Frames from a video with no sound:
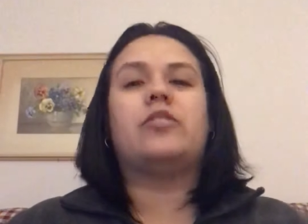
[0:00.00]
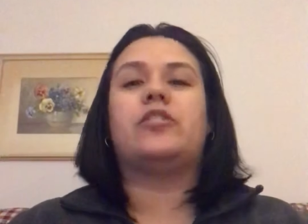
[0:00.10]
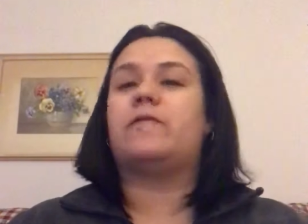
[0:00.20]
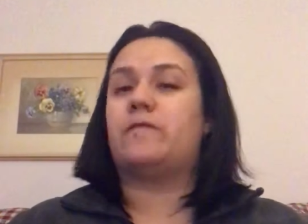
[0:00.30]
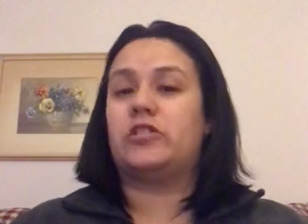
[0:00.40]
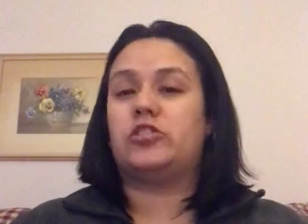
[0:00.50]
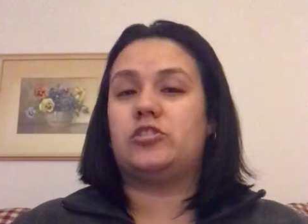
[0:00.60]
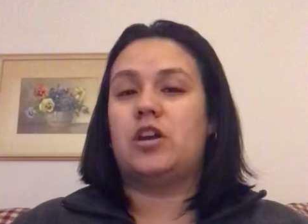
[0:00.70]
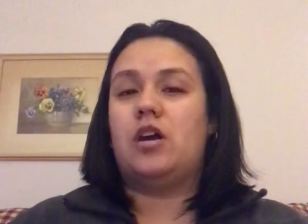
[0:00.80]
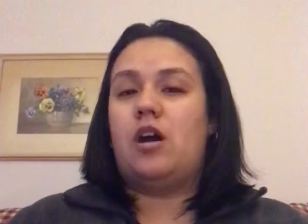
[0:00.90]
The
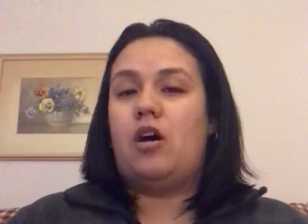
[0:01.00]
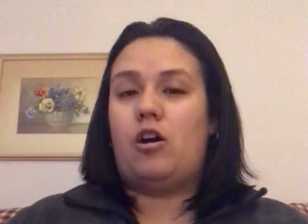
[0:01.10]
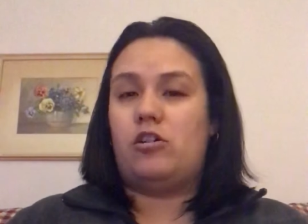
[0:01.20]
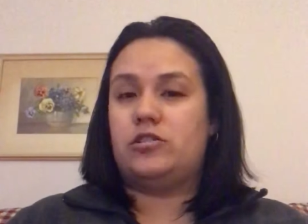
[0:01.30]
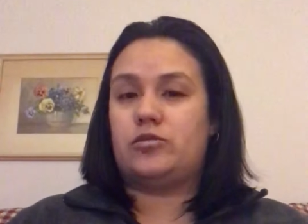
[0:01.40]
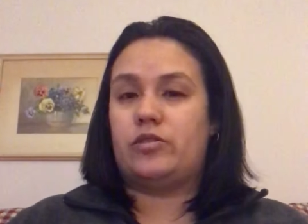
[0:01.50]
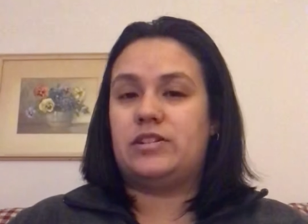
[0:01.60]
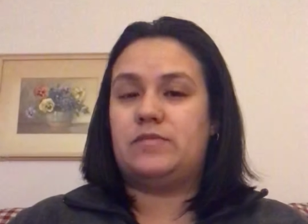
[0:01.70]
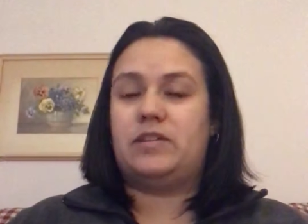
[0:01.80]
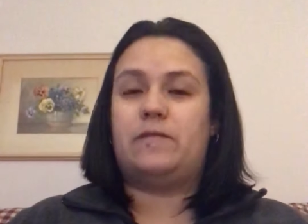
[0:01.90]
first haul is going
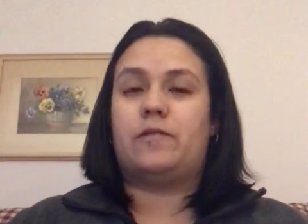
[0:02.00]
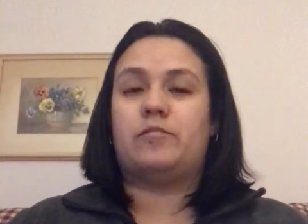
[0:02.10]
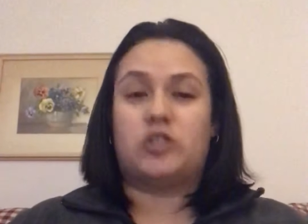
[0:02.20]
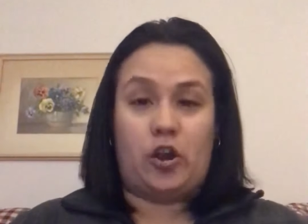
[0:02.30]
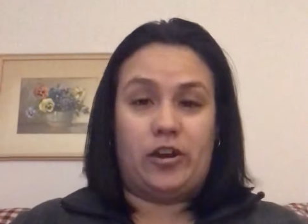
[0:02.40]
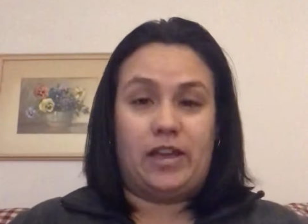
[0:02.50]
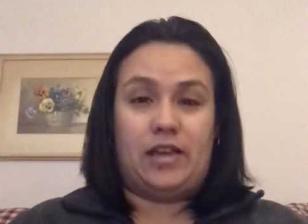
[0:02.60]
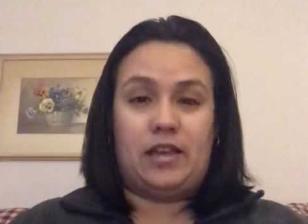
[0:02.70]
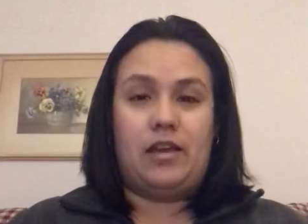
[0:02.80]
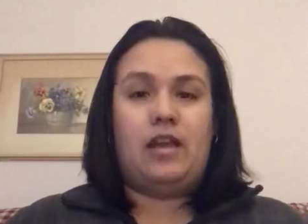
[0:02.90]
to be from
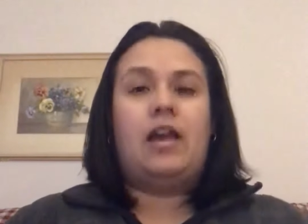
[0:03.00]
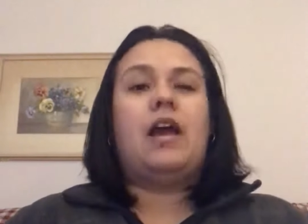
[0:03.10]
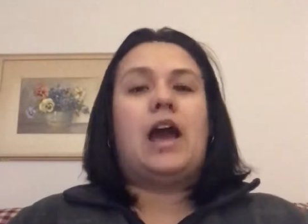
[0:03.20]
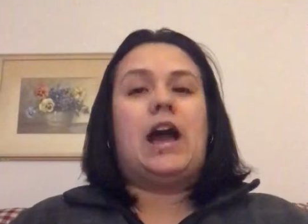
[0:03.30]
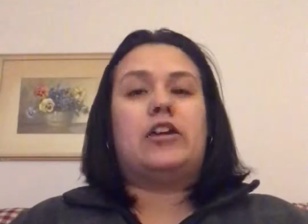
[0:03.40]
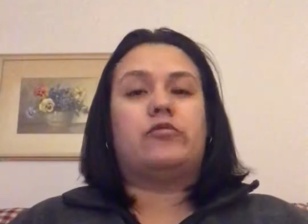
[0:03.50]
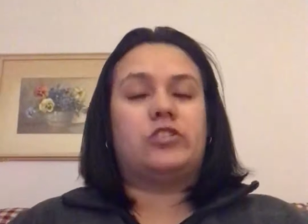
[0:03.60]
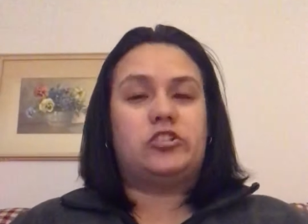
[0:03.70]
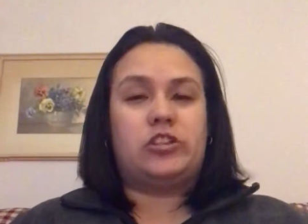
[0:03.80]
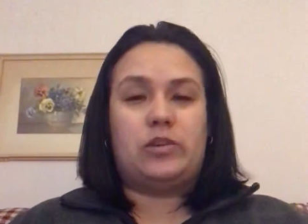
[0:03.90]
Target. I
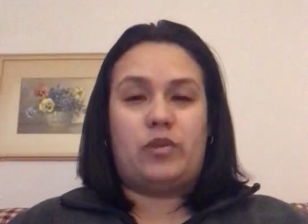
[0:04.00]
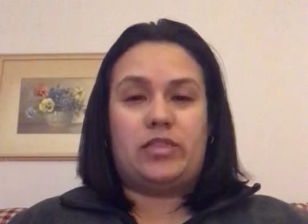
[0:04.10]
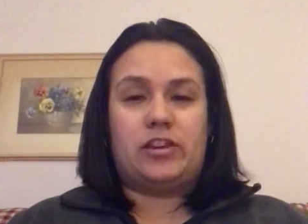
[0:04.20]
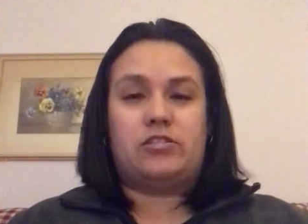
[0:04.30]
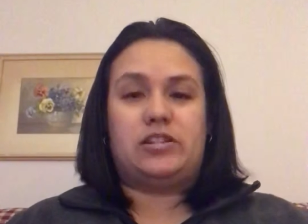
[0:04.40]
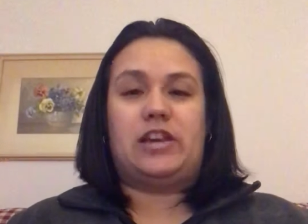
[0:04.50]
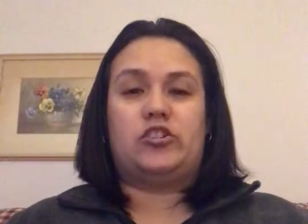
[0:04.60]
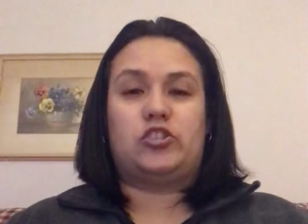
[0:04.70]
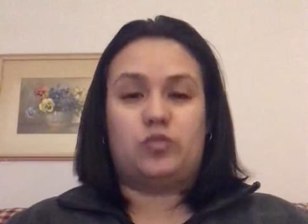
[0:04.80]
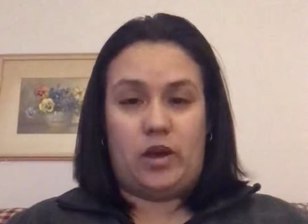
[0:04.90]
originally went there to get a
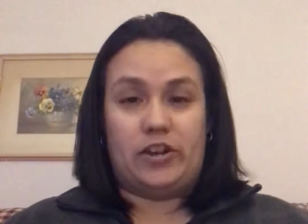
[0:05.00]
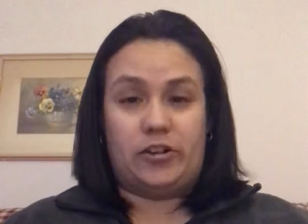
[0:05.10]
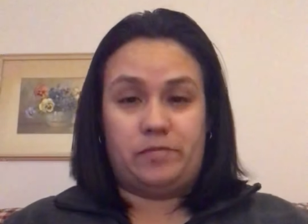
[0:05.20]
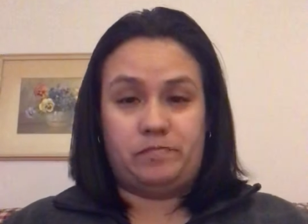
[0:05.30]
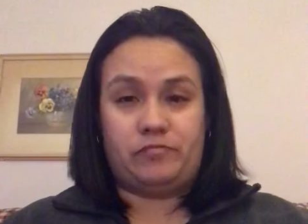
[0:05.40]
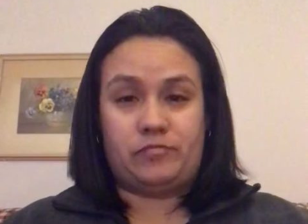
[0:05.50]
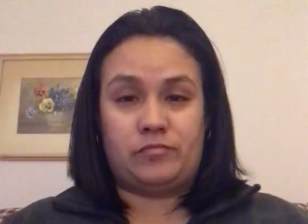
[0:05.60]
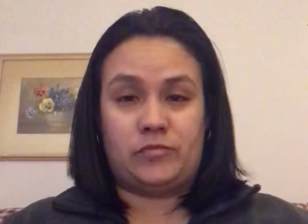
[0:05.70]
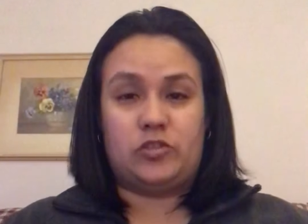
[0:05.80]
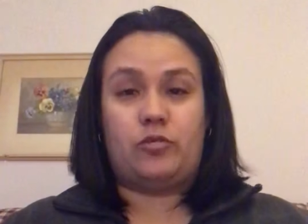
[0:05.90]
sweater
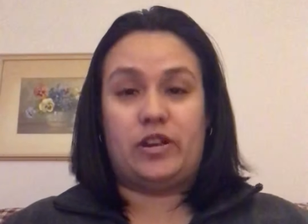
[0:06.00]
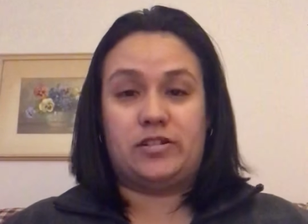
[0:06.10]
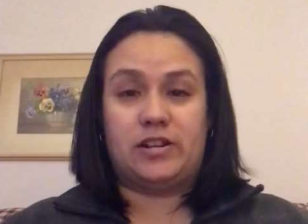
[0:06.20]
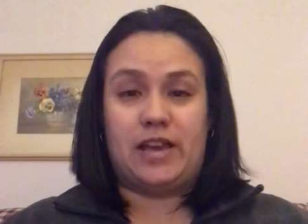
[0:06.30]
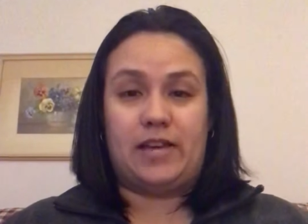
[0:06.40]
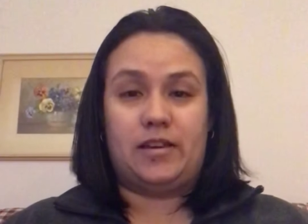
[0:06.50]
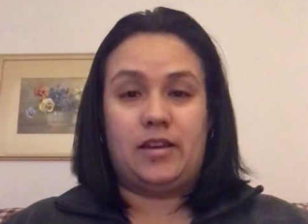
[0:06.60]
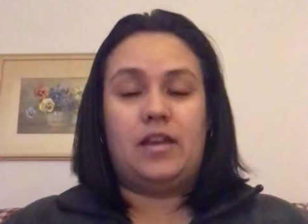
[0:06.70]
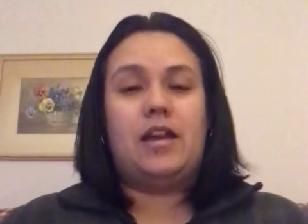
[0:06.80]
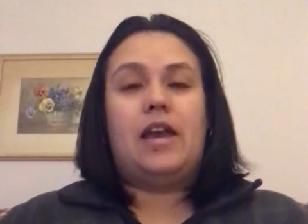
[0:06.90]
to wear today,
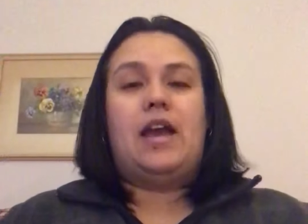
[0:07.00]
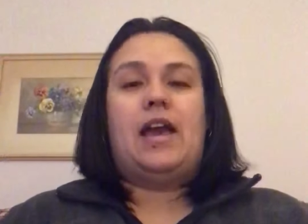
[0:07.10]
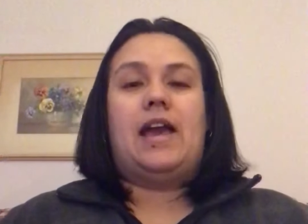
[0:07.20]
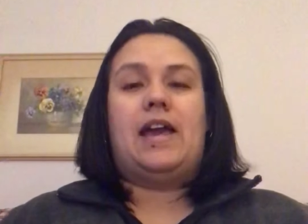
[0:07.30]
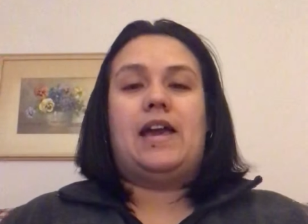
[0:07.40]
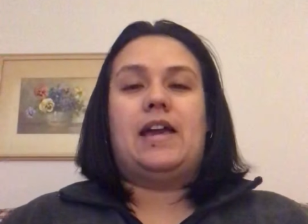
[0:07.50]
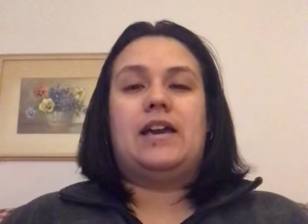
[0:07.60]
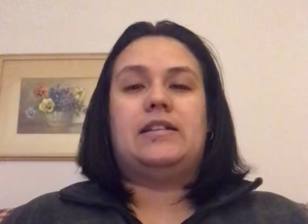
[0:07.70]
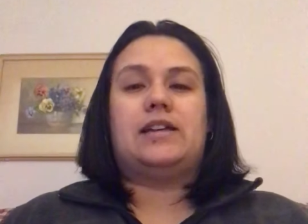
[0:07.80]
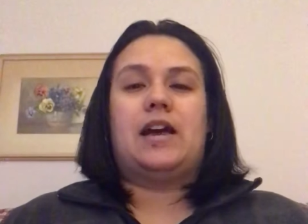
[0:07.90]

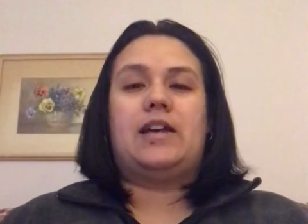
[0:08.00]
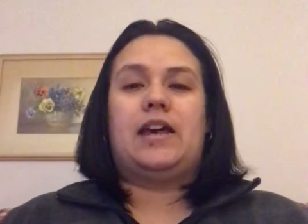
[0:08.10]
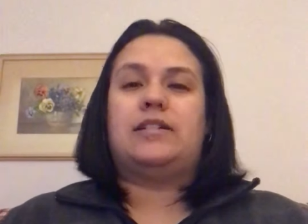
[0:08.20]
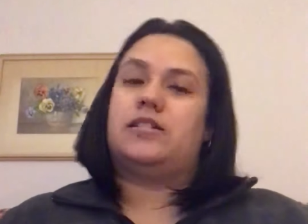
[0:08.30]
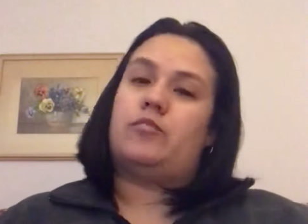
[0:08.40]
and I ended